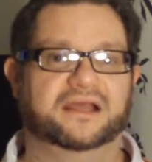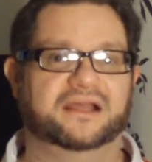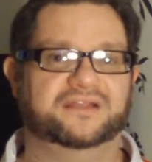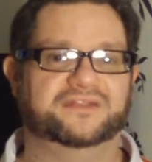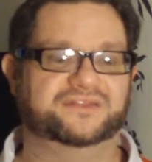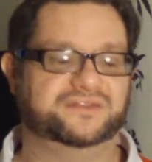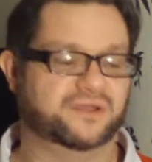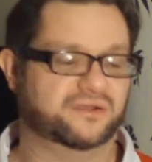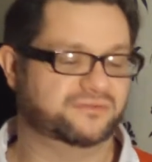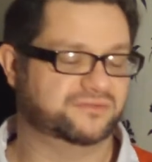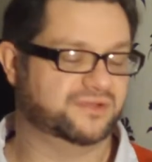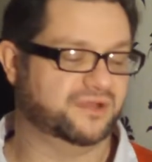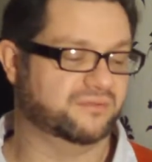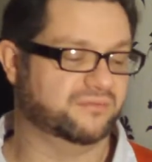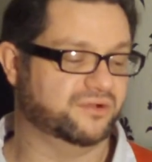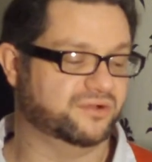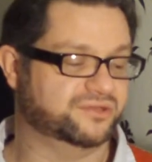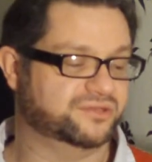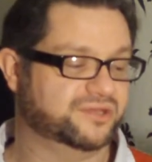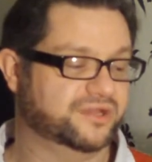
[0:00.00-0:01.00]
so
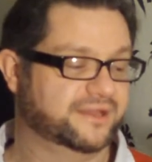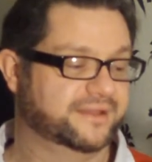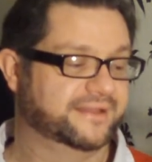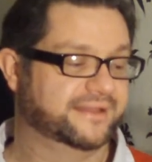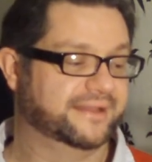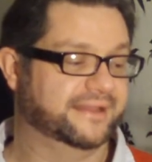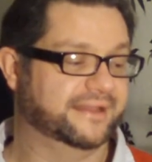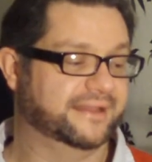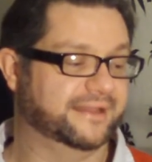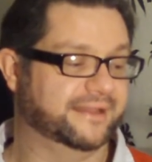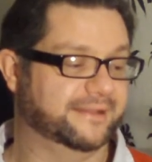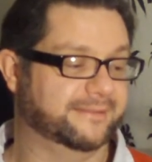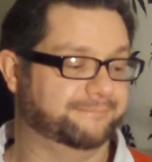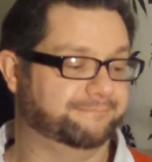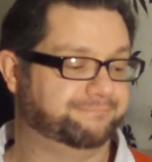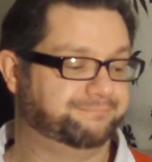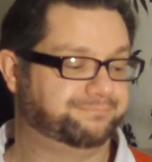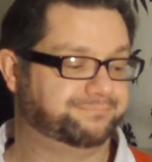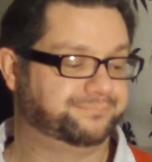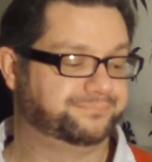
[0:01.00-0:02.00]
much.
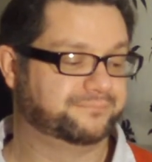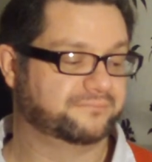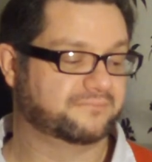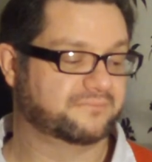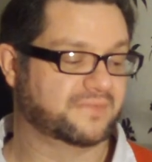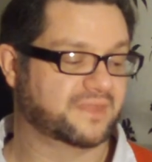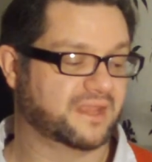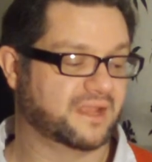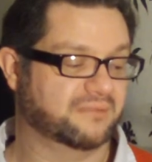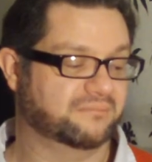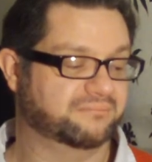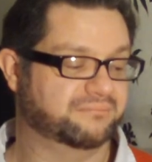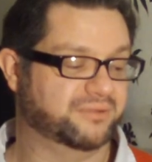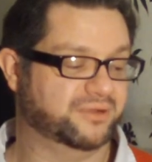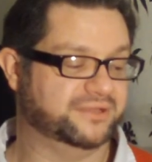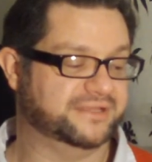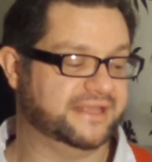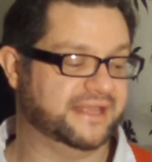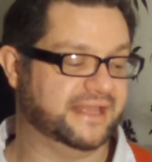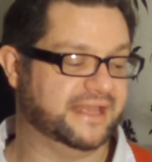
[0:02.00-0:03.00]

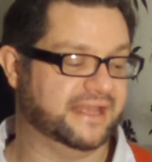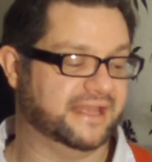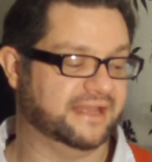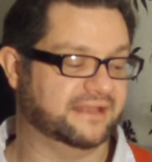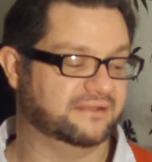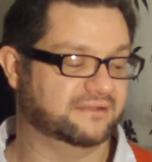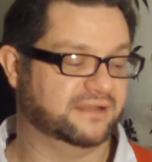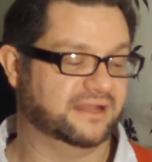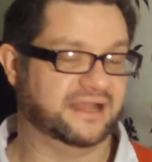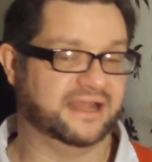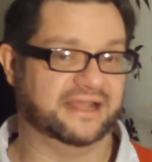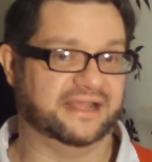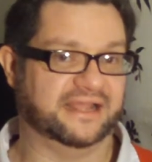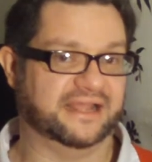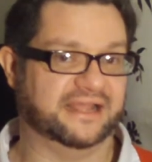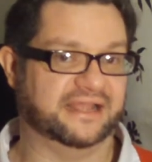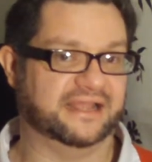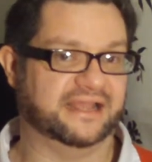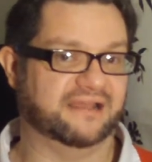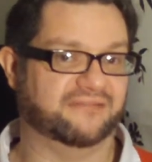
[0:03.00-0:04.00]
But yeah,
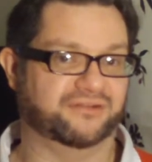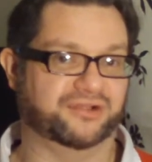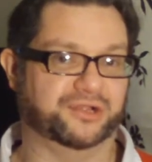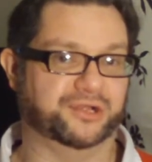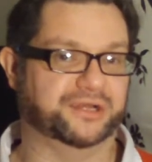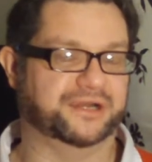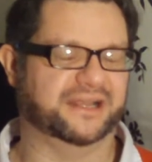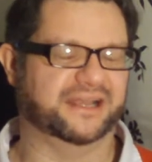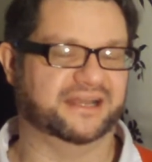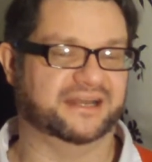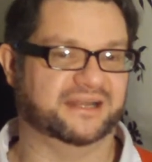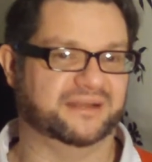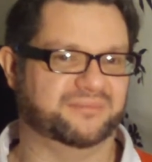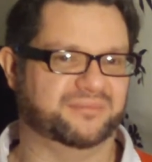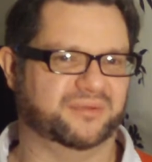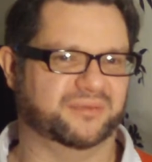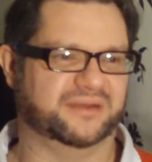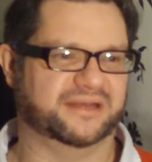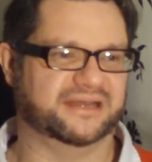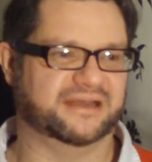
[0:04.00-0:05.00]
I haven't got it, and I
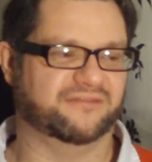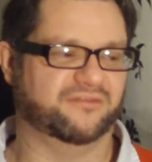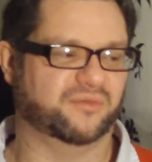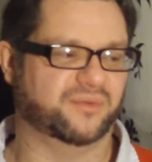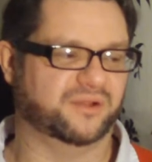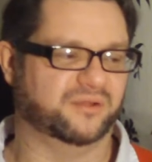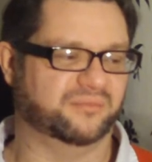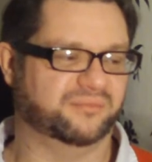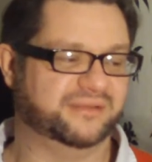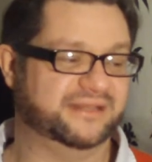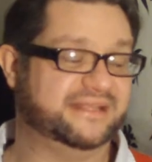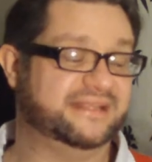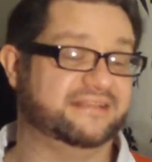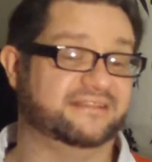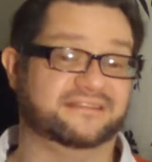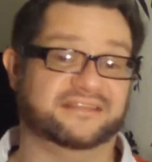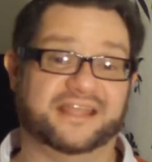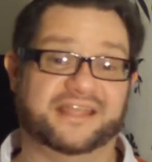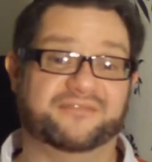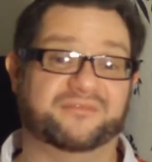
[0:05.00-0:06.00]
probably never will.
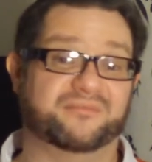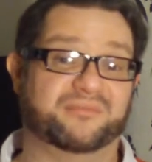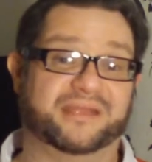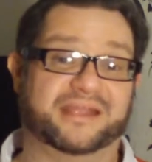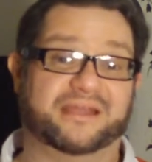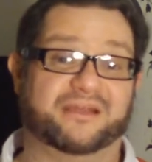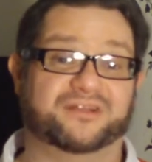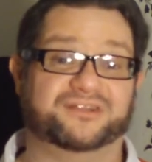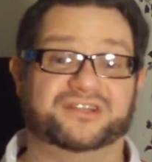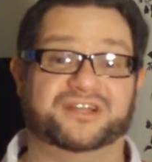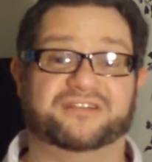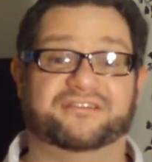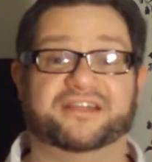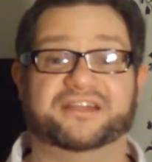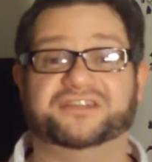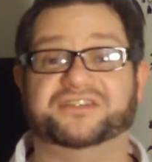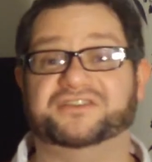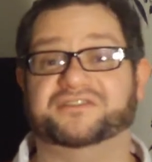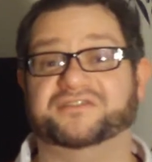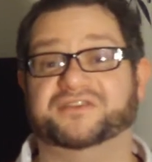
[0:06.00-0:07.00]
Please even bring out a
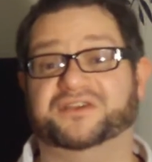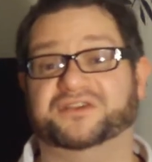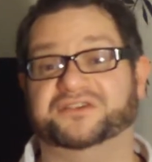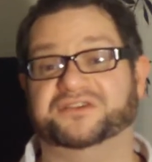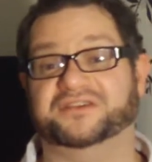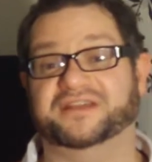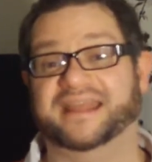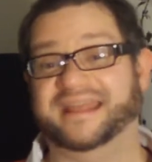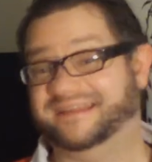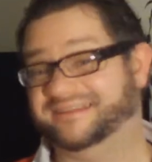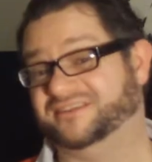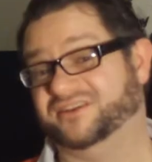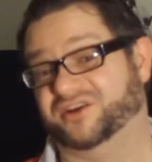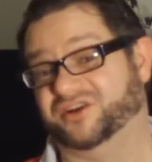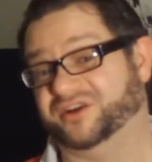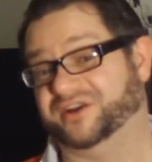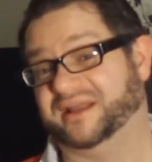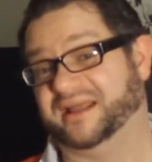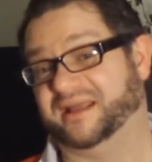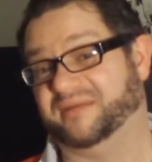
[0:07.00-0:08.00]
Generations version. It's not
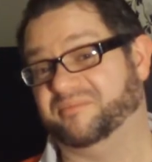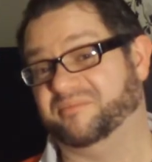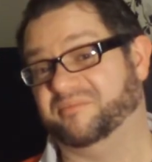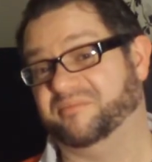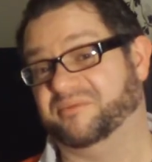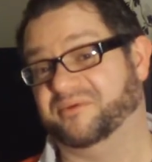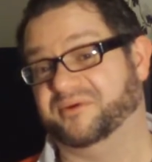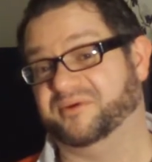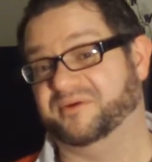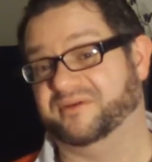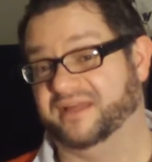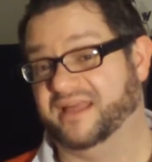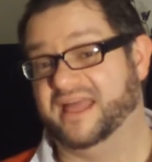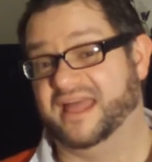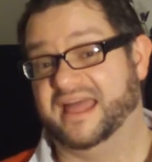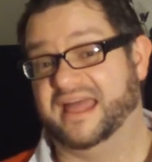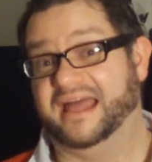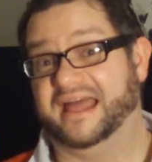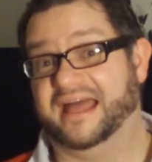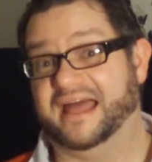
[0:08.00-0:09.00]
going to happen, but
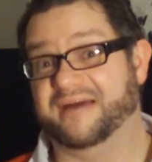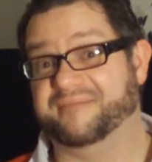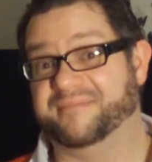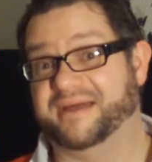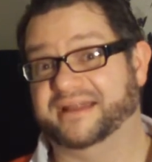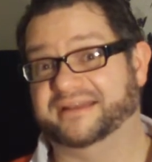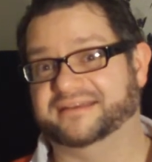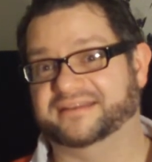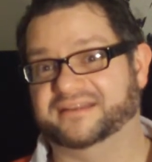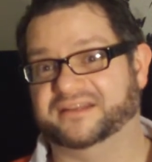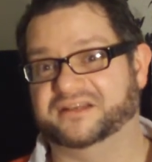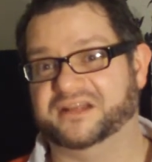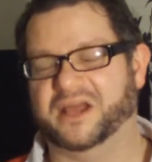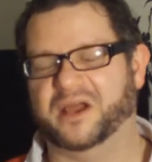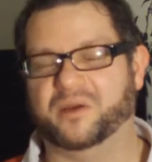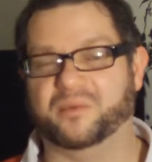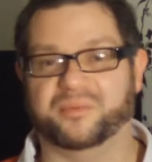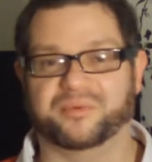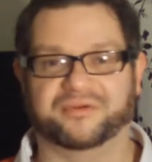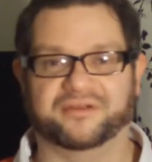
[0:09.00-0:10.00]
a man can
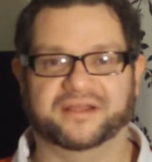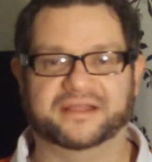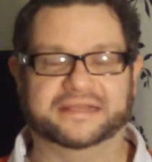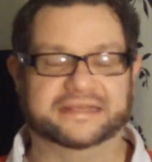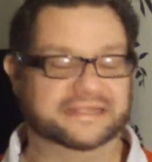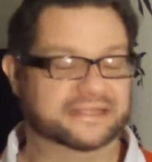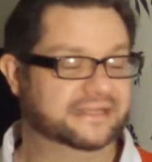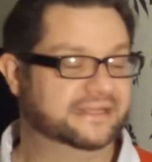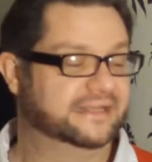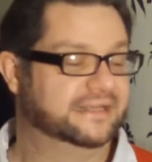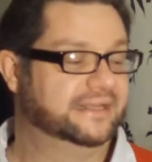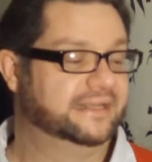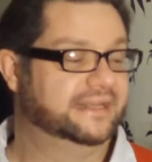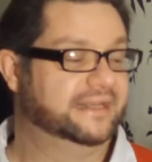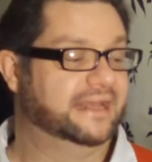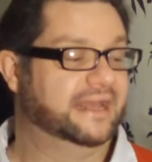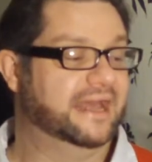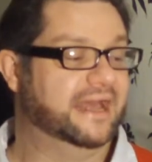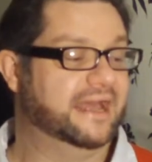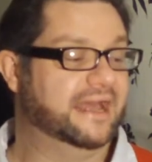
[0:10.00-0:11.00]
hope, right?
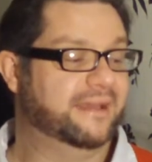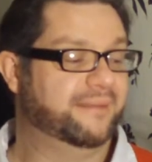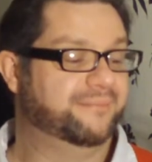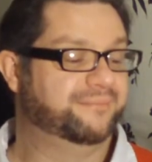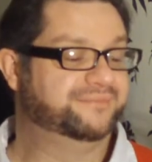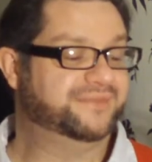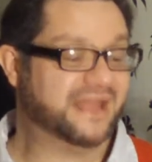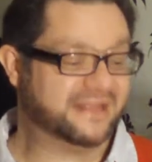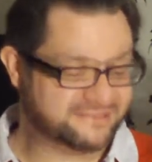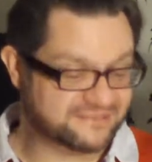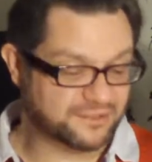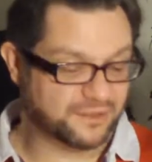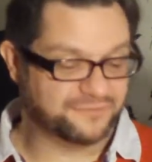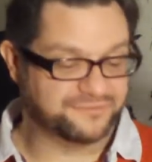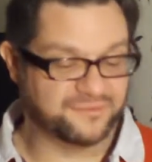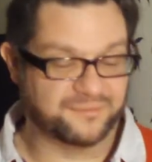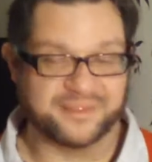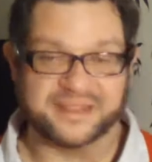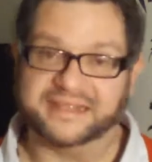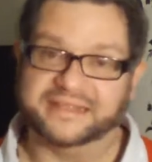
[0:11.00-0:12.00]
That's all
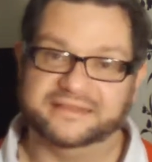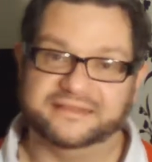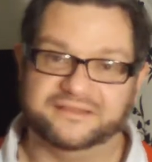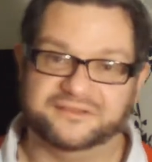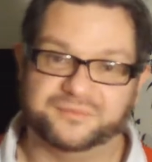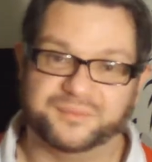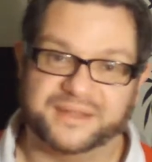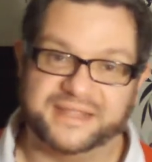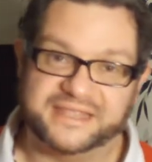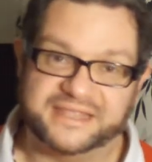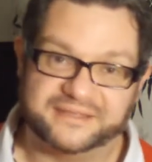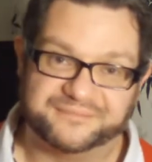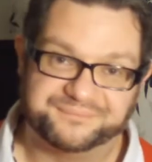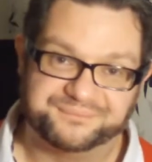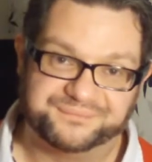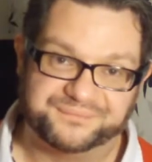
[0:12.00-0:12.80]
from me this week.